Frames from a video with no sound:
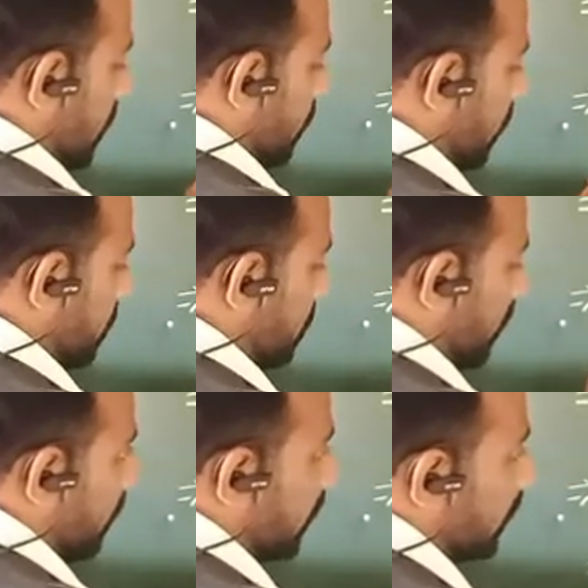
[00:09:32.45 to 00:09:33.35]
And
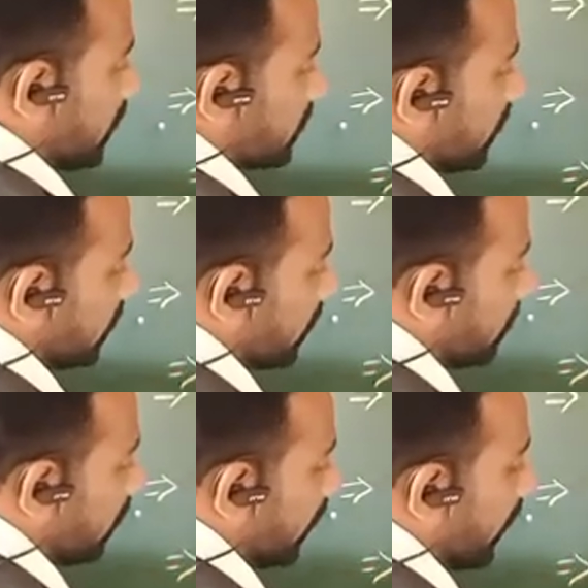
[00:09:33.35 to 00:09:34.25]
remaining it is nothing
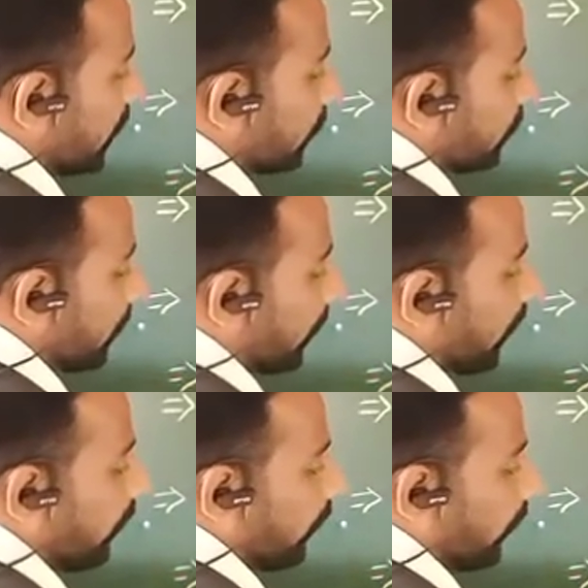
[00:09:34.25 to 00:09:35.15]
but 8 to the
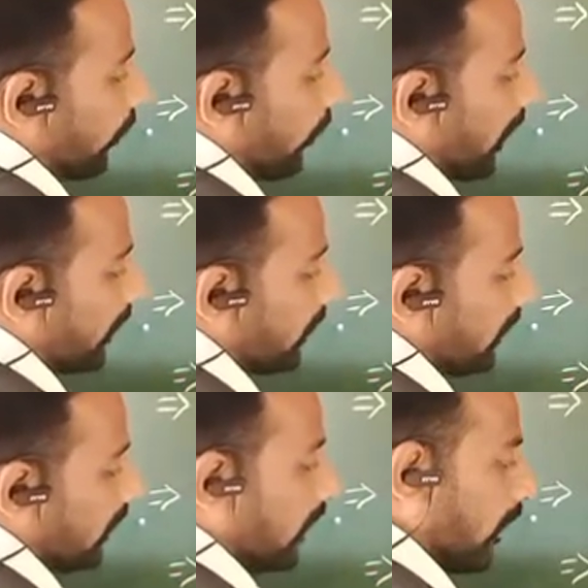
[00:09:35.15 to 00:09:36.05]
power of 1,